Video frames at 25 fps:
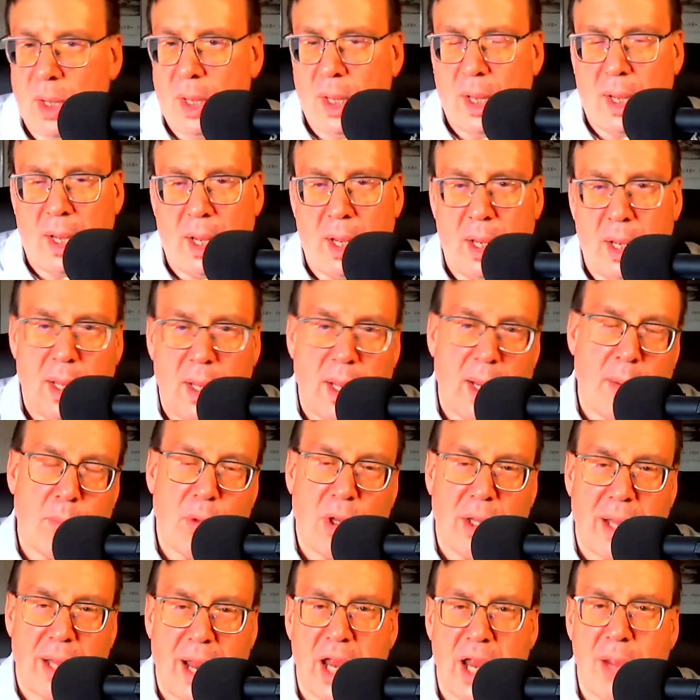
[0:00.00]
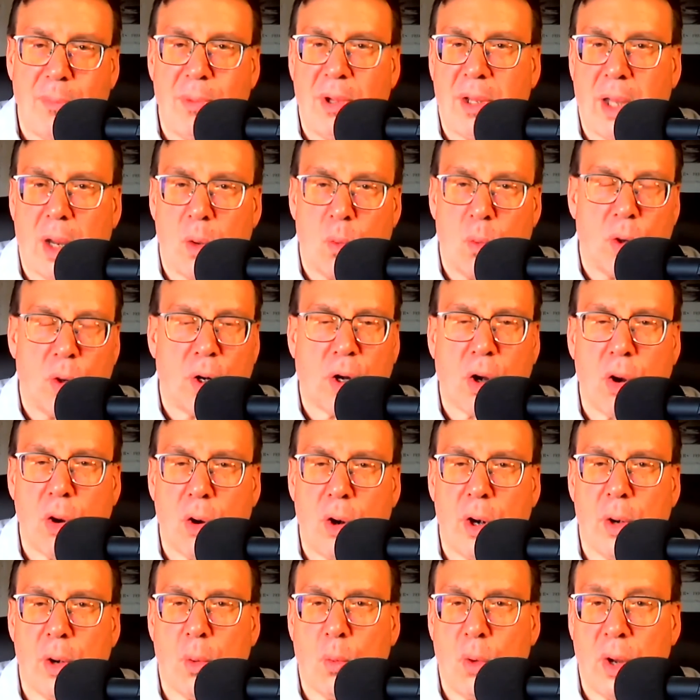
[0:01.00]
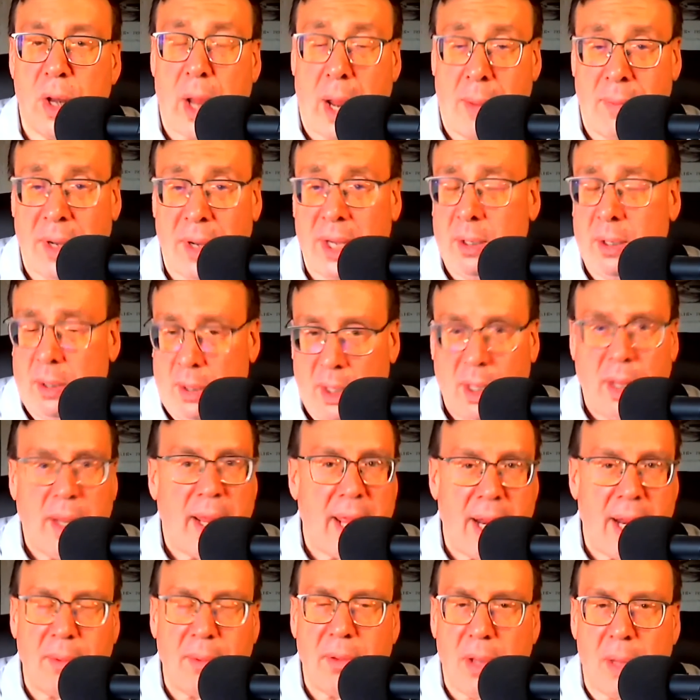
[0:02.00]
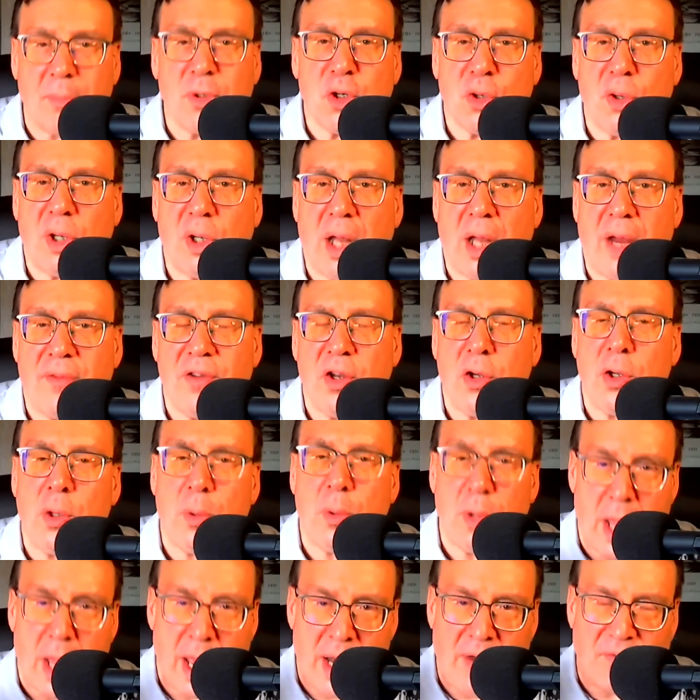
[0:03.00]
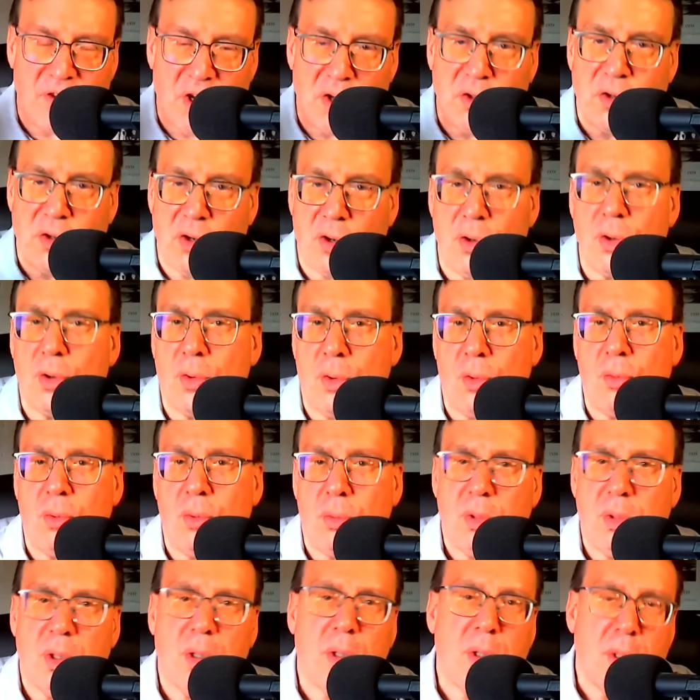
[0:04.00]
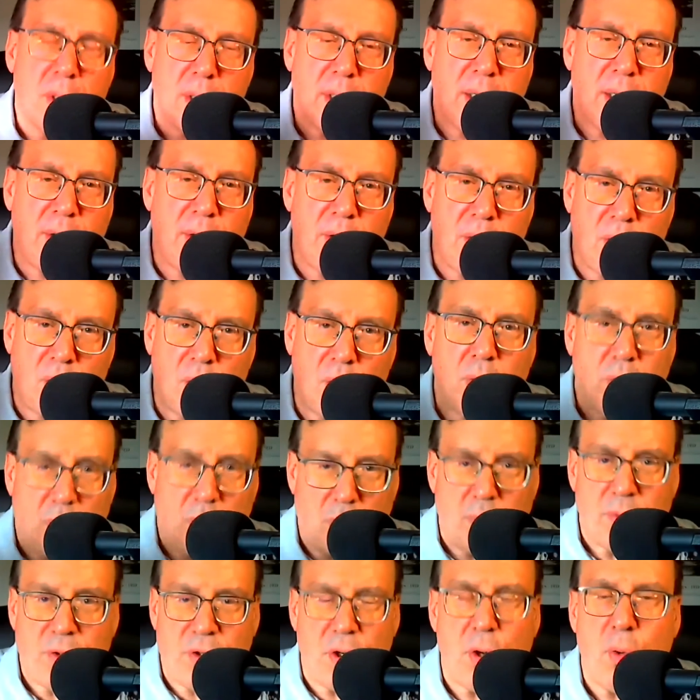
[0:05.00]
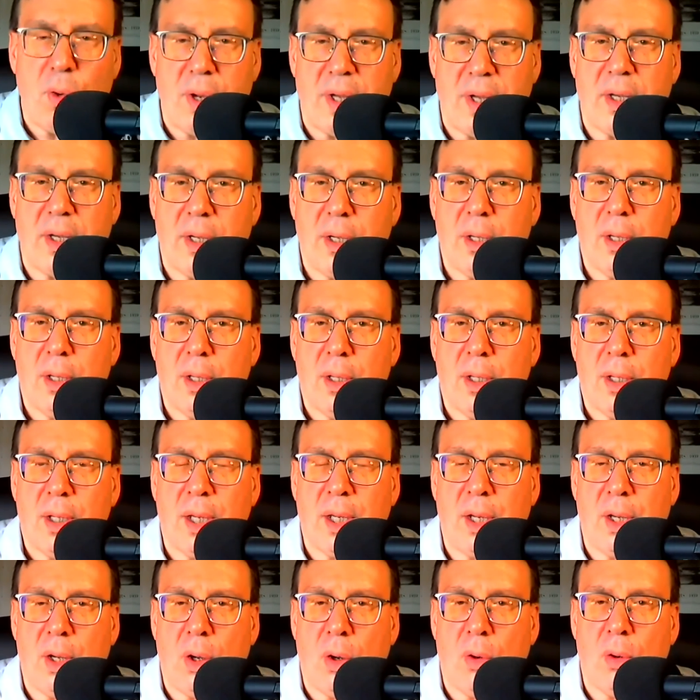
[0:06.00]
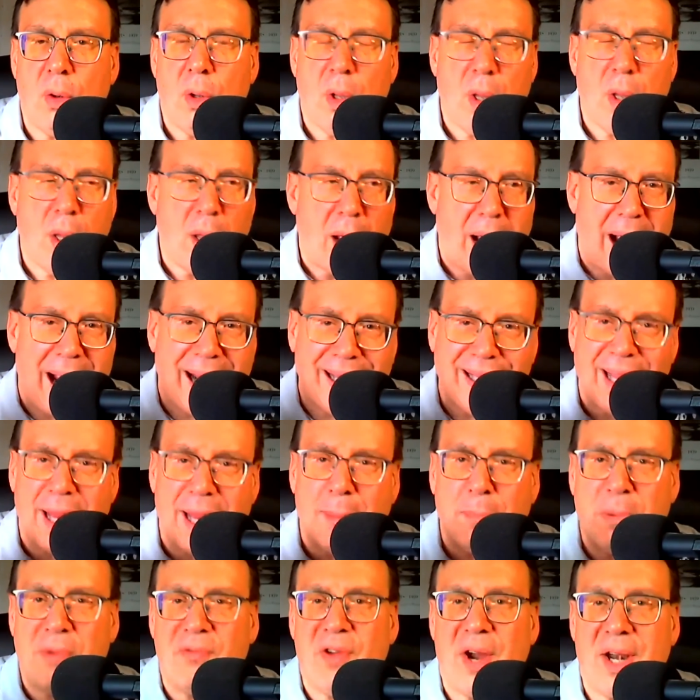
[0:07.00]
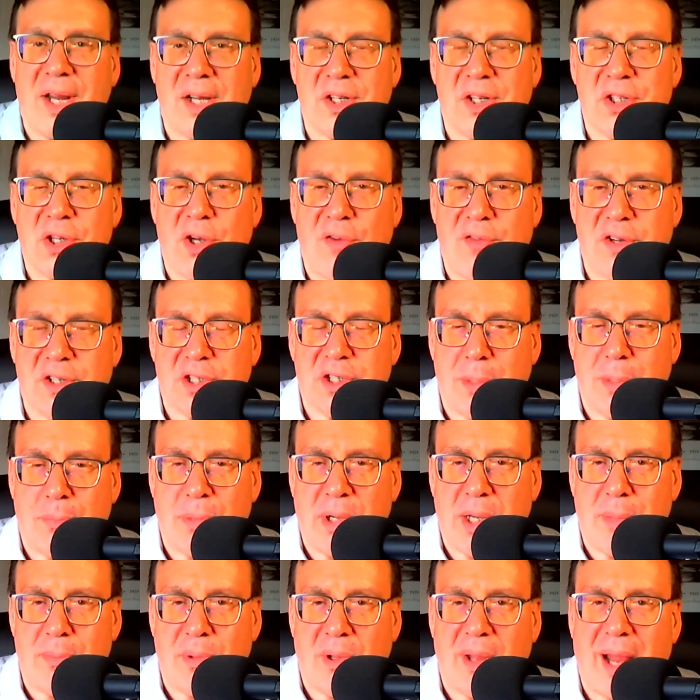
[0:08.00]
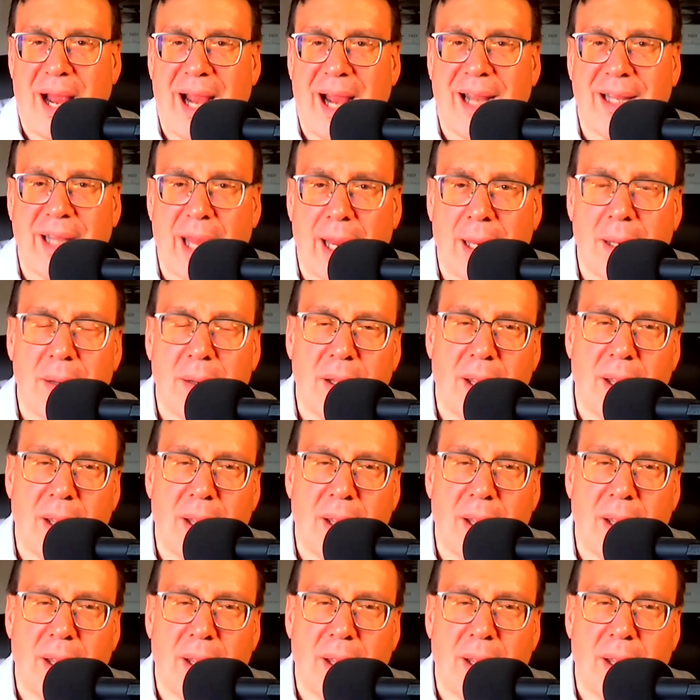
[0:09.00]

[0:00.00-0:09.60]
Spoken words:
I'm reliable, I work hard, or what. I'm sure a lot of you do. And if you do, do it. I like providing service to people. I like